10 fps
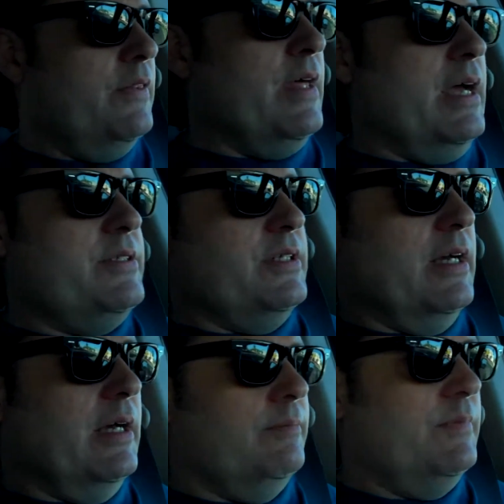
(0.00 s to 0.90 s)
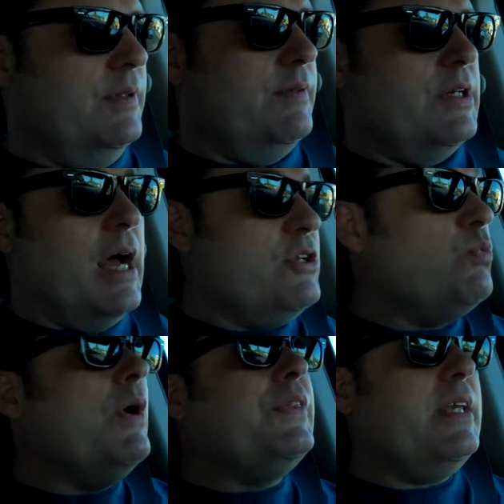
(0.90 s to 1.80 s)
that uh, I
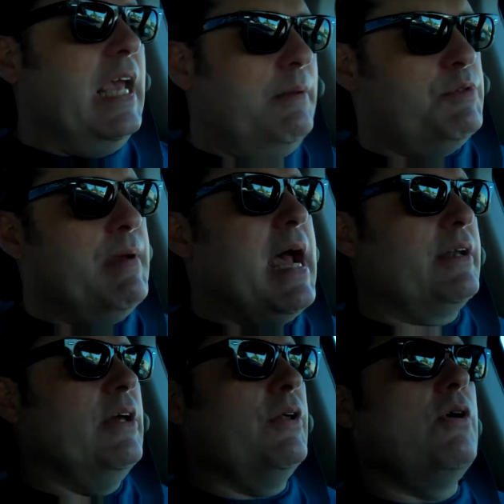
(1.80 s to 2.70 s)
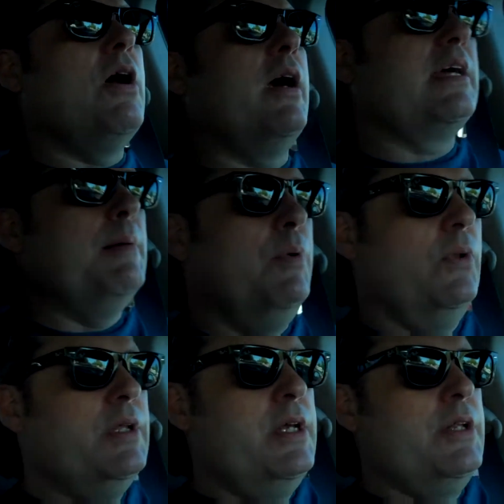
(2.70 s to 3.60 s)
just want the games back. Now, there are a couple
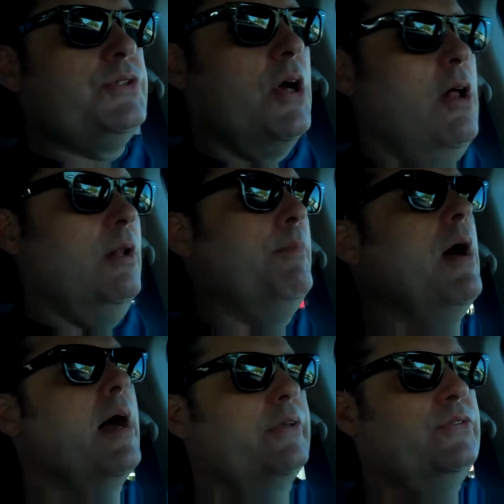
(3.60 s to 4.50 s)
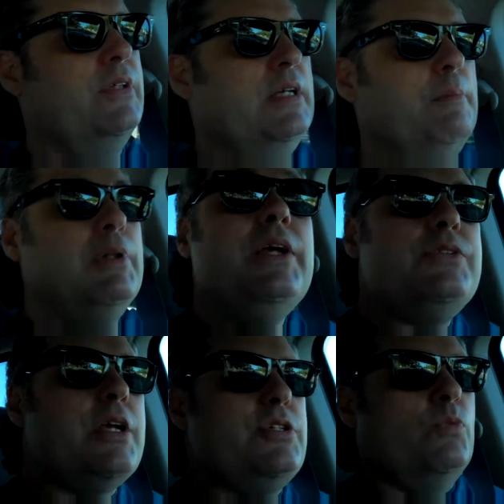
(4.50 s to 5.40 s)
tall box
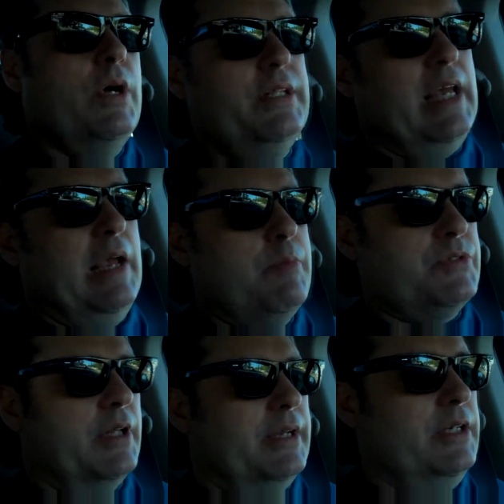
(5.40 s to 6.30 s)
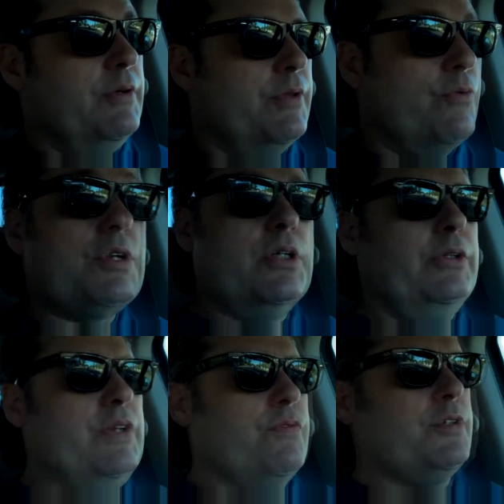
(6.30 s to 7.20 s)
PlayStation one games, like, you know, the original
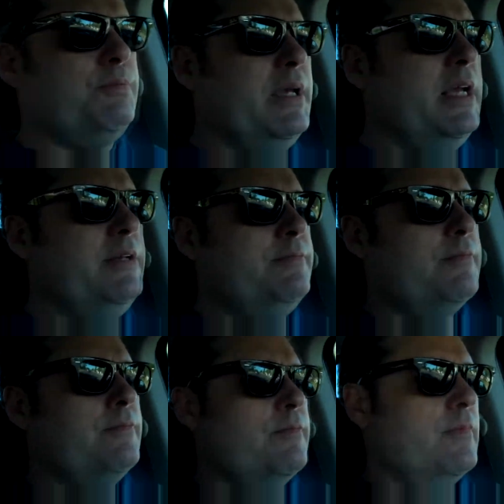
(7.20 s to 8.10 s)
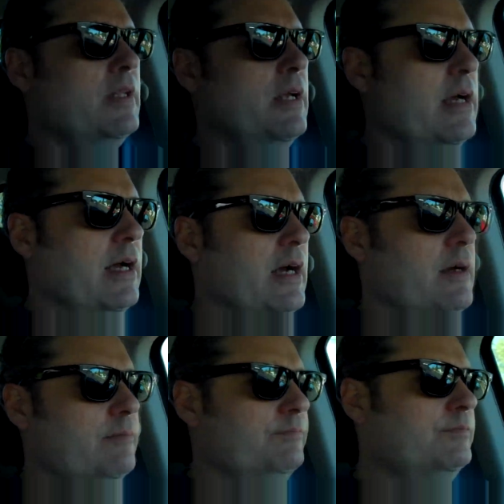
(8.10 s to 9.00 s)
Need for Speed,
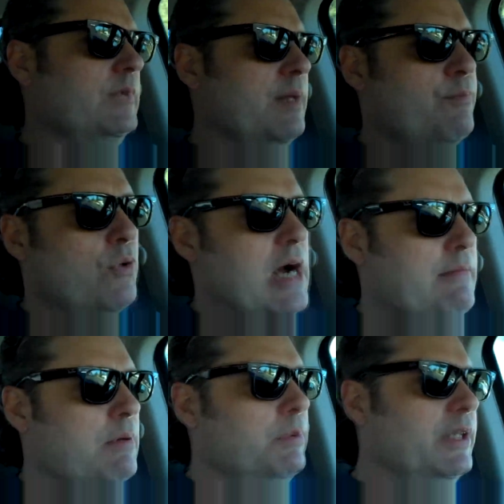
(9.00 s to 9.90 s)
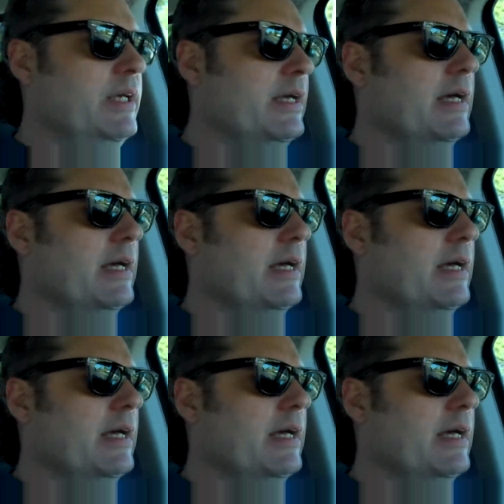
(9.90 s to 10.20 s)
um, and probably,